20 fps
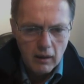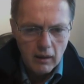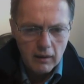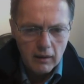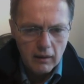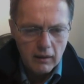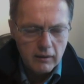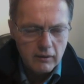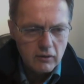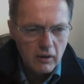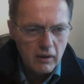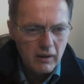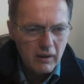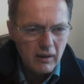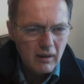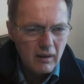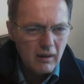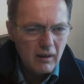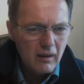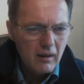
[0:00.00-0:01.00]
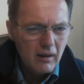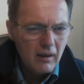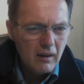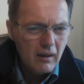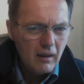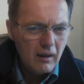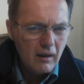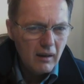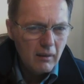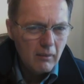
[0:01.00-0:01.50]
I trade it.
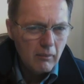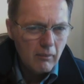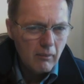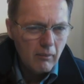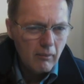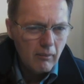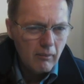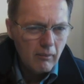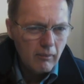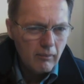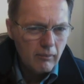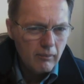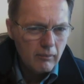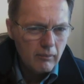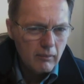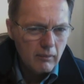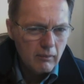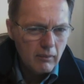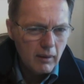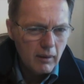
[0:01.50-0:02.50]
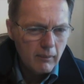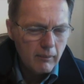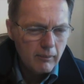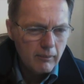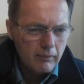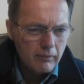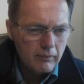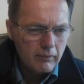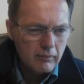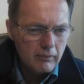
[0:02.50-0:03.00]
But
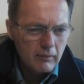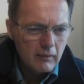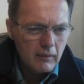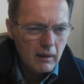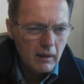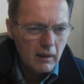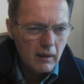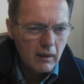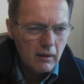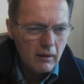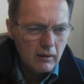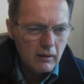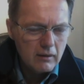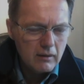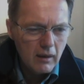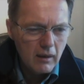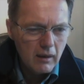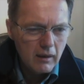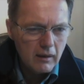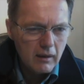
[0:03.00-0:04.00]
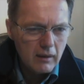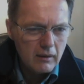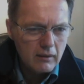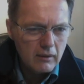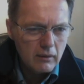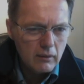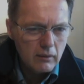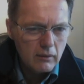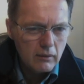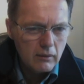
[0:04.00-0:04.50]
yeah, it looks like it's
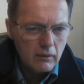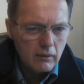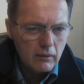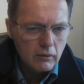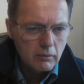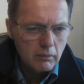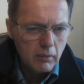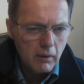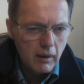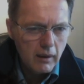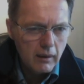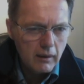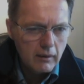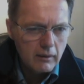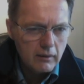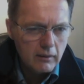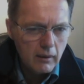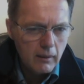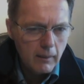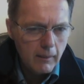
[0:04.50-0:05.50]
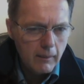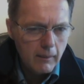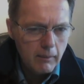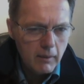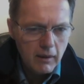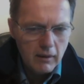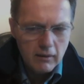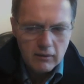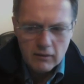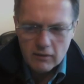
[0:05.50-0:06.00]
a false break. So it'll
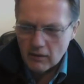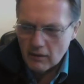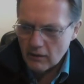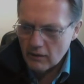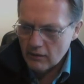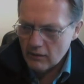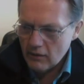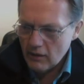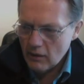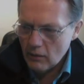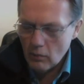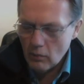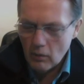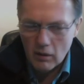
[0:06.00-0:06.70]
be interesting to see